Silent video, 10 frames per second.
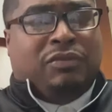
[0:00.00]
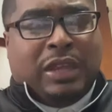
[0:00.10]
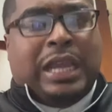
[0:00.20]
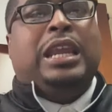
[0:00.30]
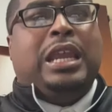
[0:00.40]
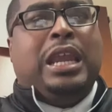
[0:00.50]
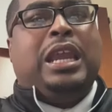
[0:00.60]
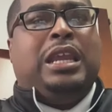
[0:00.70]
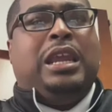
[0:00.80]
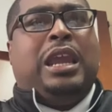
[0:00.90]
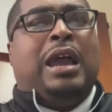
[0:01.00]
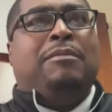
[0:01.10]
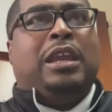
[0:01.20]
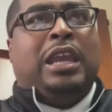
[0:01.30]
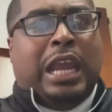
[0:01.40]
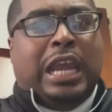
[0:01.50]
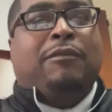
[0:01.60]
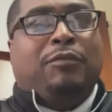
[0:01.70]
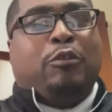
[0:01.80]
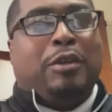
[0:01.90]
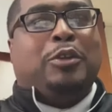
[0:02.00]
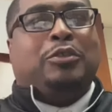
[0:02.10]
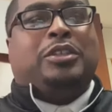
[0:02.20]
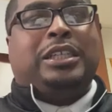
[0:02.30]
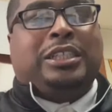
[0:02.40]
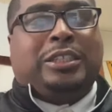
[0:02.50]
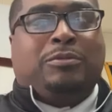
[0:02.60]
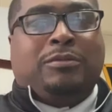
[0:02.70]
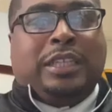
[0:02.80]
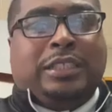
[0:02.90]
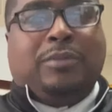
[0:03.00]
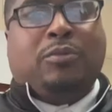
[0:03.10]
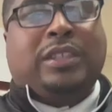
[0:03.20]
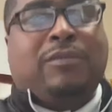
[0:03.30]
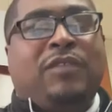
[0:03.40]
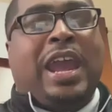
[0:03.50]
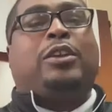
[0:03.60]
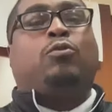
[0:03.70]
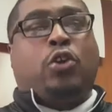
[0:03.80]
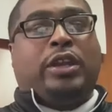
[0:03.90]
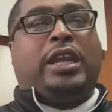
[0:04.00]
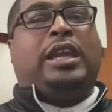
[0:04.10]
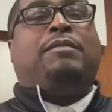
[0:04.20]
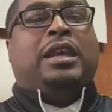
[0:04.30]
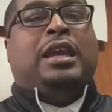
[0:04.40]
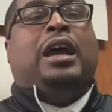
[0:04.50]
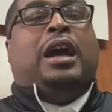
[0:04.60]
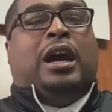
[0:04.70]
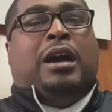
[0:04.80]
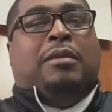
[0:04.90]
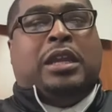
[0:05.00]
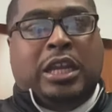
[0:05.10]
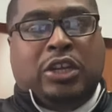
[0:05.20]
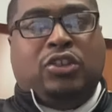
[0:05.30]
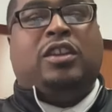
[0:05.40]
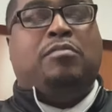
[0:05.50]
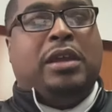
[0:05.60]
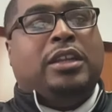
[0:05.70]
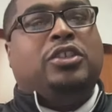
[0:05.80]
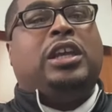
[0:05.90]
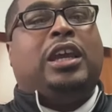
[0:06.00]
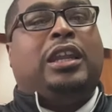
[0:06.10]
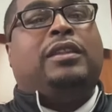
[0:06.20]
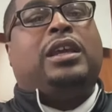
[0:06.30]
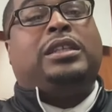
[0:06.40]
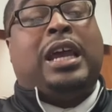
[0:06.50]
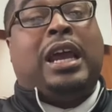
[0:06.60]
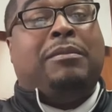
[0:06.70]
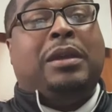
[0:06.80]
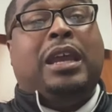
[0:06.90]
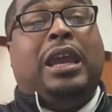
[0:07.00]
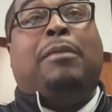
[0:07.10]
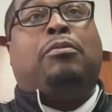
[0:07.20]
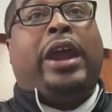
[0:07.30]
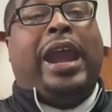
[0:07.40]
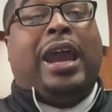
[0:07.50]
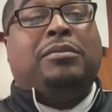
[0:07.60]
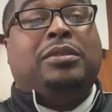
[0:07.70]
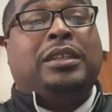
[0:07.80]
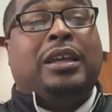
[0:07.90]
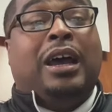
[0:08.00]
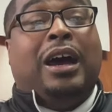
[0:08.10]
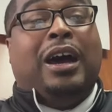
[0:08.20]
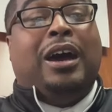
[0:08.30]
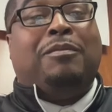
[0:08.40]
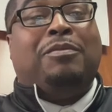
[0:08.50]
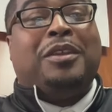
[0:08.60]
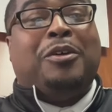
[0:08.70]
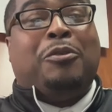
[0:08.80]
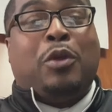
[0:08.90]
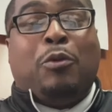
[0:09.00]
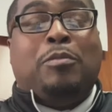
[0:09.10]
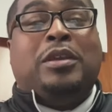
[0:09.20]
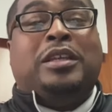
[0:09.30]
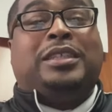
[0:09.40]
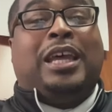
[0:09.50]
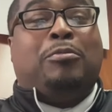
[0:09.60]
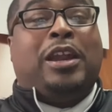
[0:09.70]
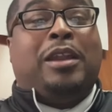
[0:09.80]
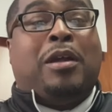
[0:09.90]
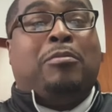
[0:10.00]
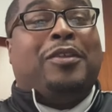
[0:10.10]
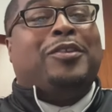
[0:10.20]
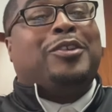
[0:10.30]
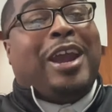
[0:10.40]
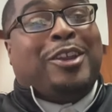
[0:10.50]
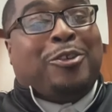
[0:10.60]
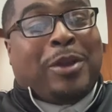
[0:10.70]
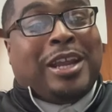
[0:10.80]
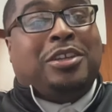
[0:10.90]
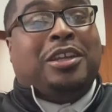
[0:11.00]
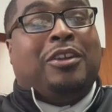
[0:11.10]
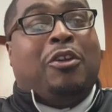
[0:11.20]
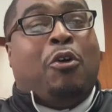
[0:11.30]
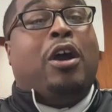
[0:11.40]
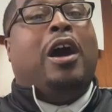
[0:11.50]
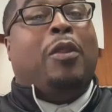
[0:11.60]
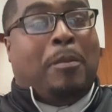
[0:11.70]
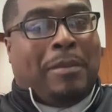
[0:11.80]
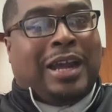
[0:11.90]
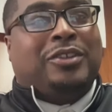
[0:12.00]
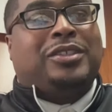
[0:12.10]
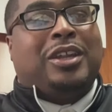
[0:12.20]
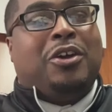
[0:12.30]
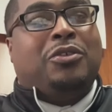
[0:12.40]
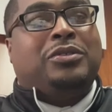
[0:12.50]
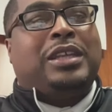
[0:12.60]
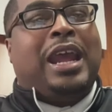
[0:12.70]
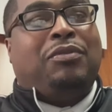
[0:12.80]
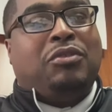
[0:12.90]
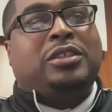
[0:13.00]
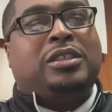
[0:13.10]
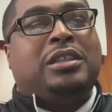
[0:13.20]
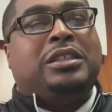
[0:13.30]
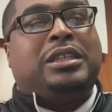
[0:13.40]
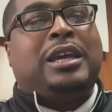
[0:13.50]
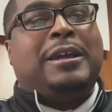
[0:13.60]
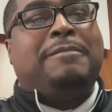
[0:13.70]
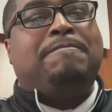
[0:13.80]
he he uh, if the criminal justice system was in fact working, um, he should have been in jail in that time, and perhaps. Uh, we would be celebrating my brother's graduation or other milestones at this this time.